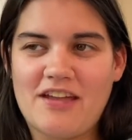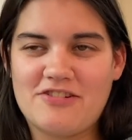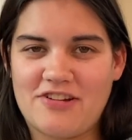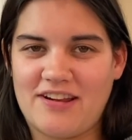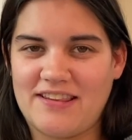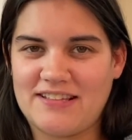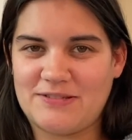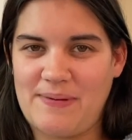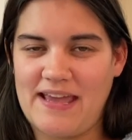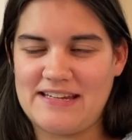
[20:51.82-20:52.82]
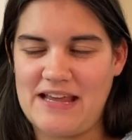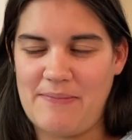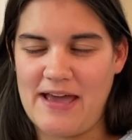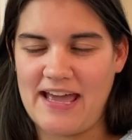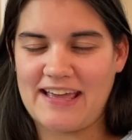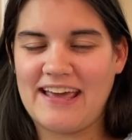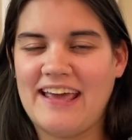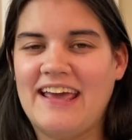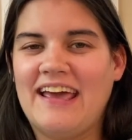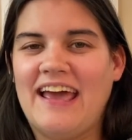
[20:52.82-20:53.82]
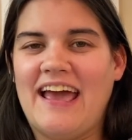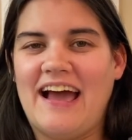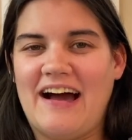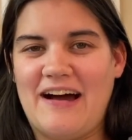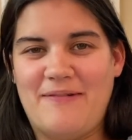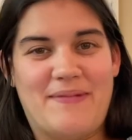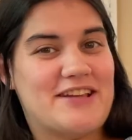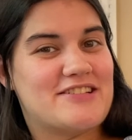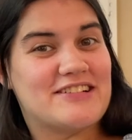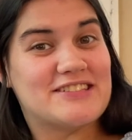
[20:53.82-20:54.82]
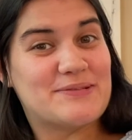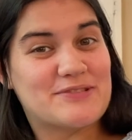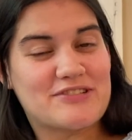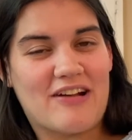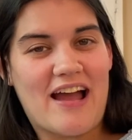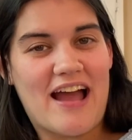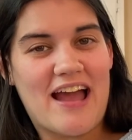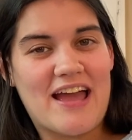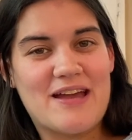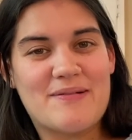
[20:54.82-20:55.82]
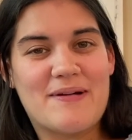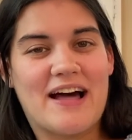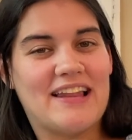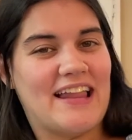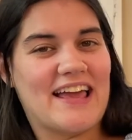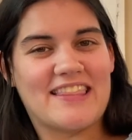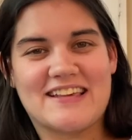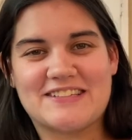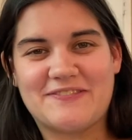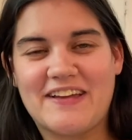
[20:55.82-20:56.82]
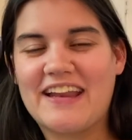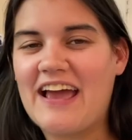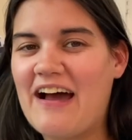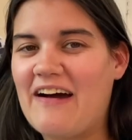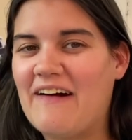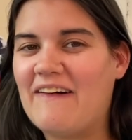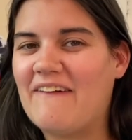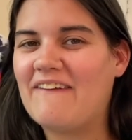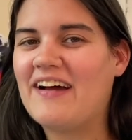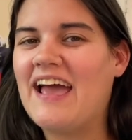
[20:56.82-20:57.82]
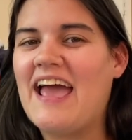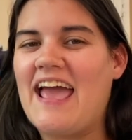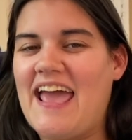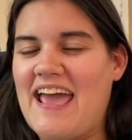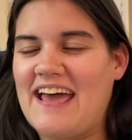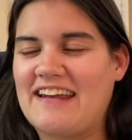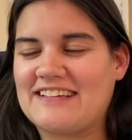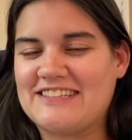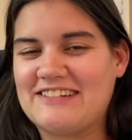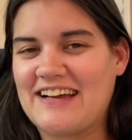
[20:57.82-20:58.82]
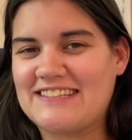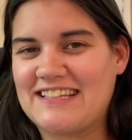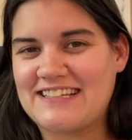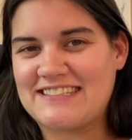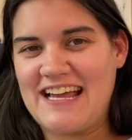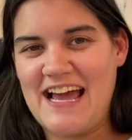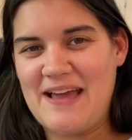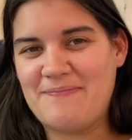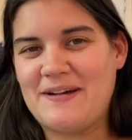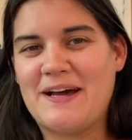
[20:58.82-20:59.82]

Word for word: during this pandemic. Um, make sure to subscribe, like this video, and I'll see you guys next time.